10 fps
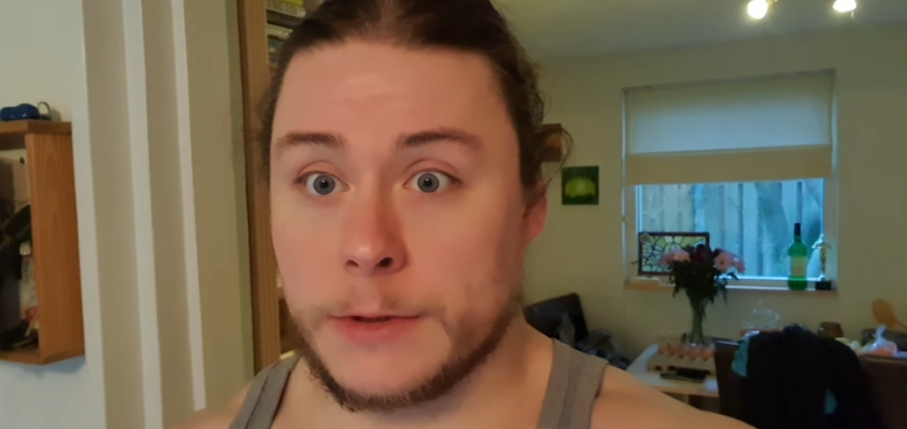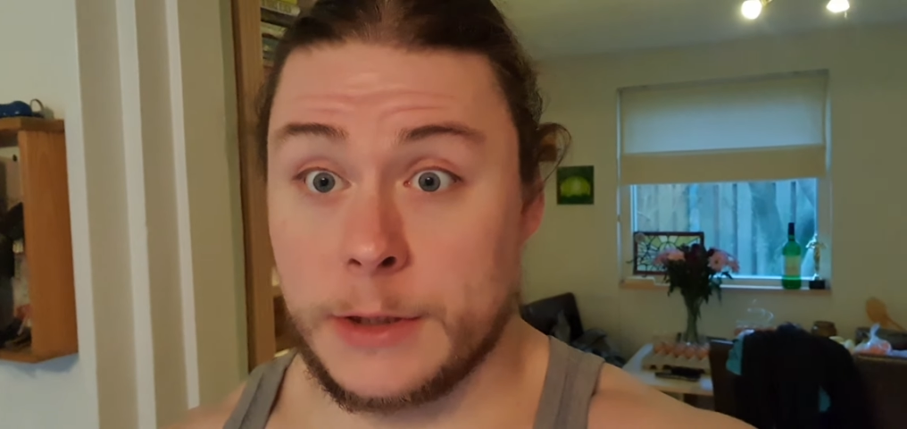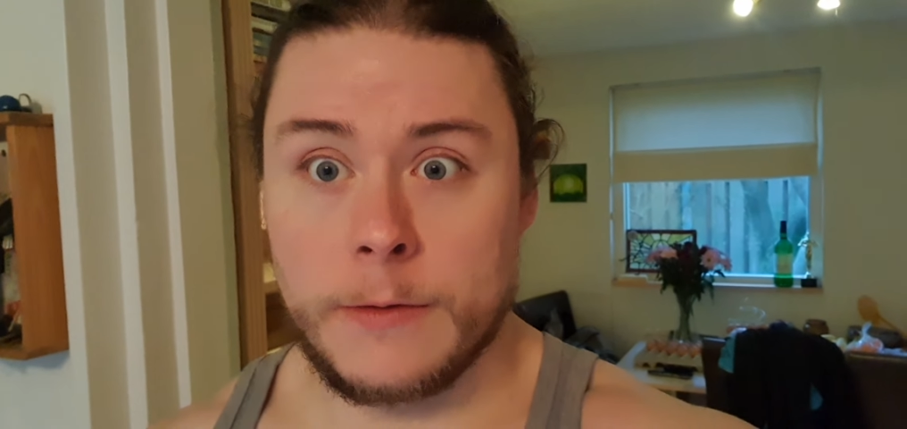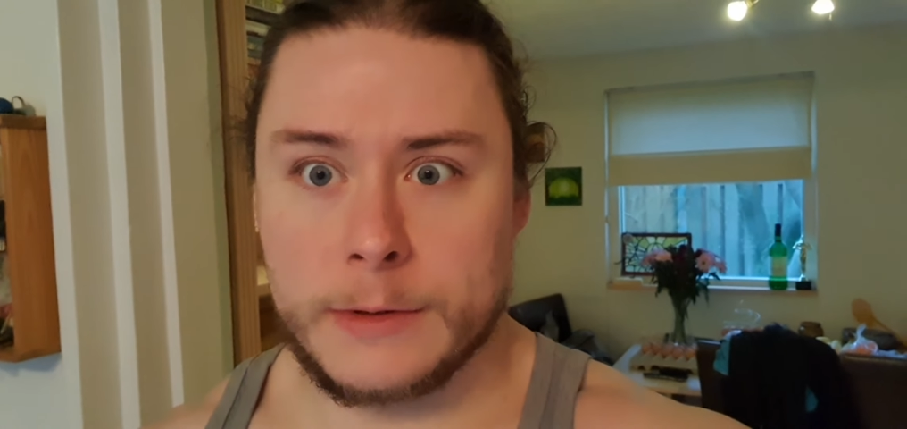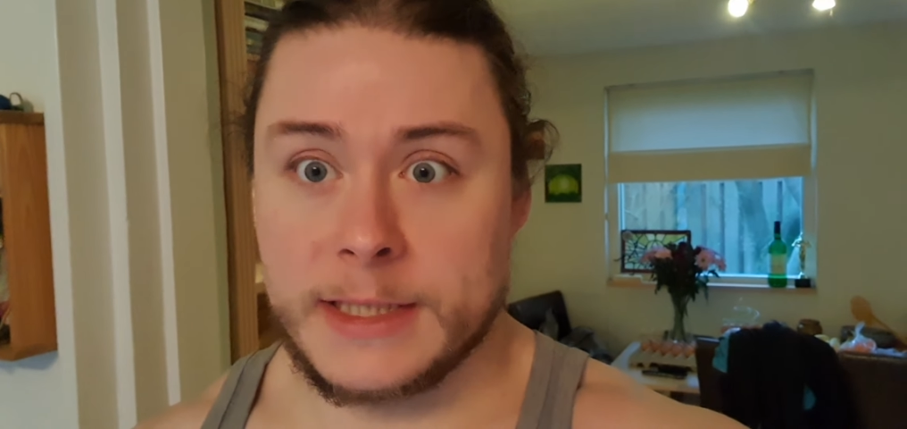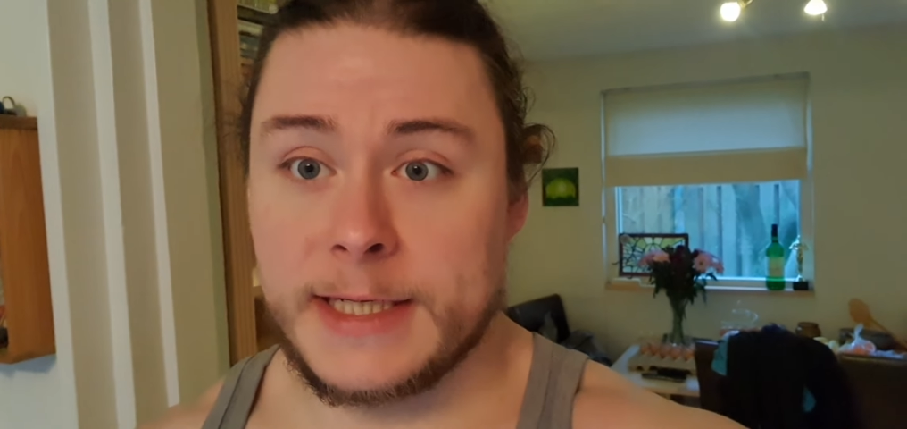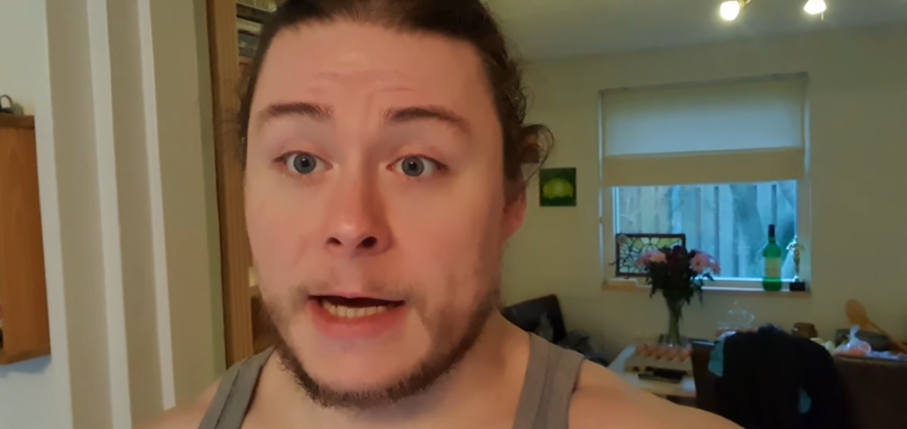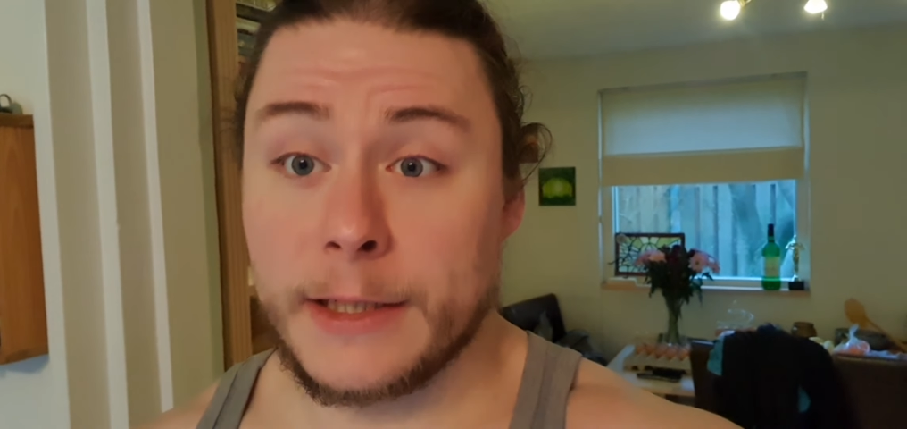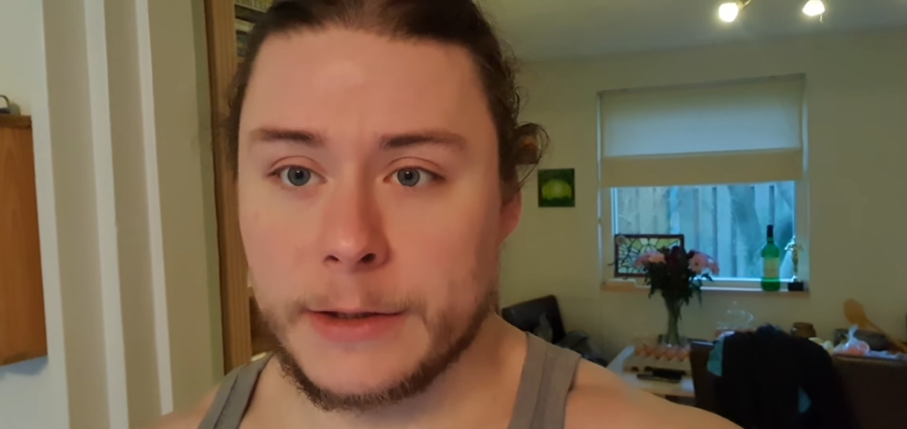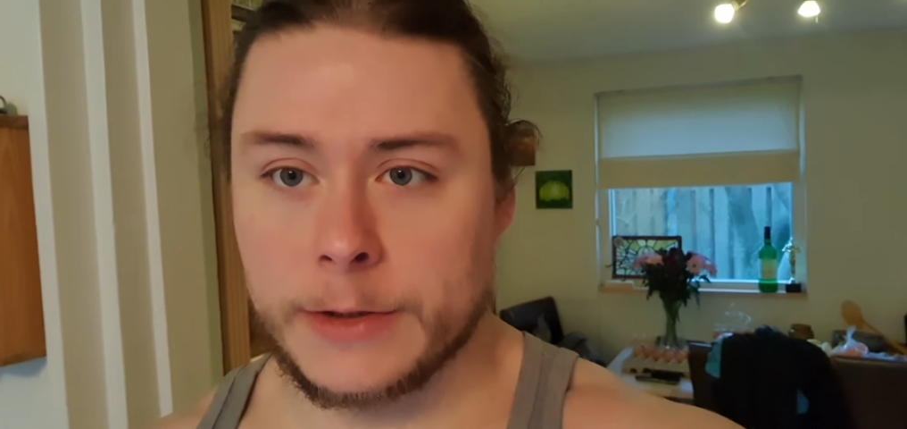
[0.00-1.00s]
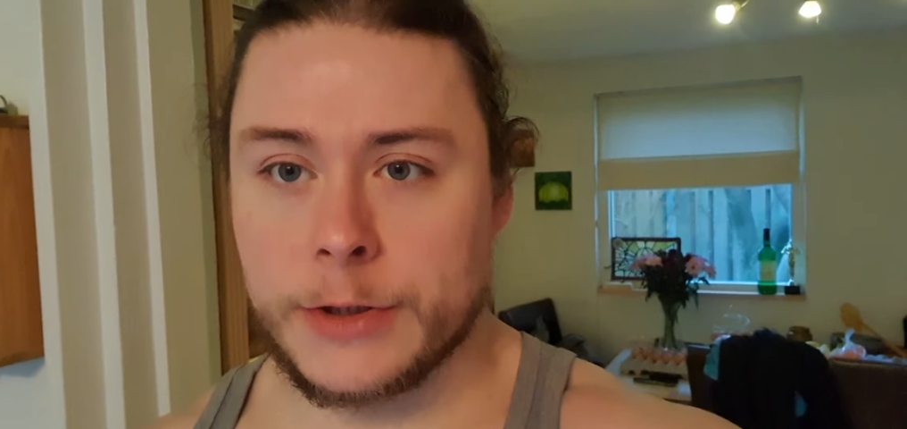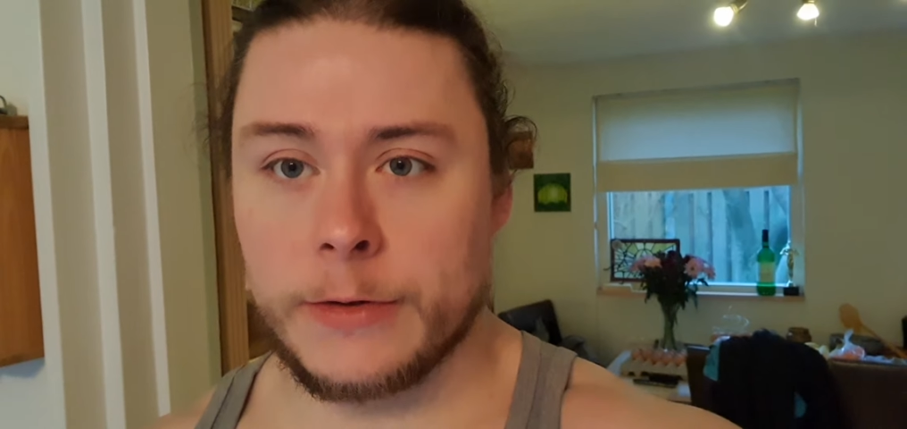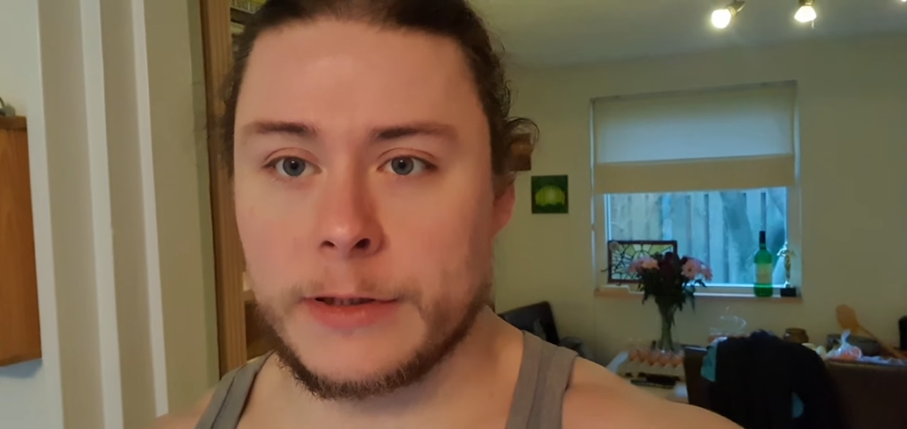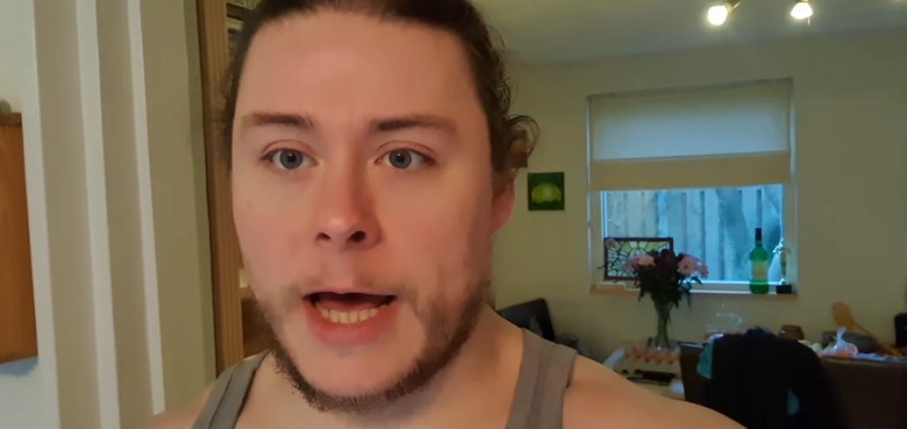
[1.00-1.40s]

to tell you the truth,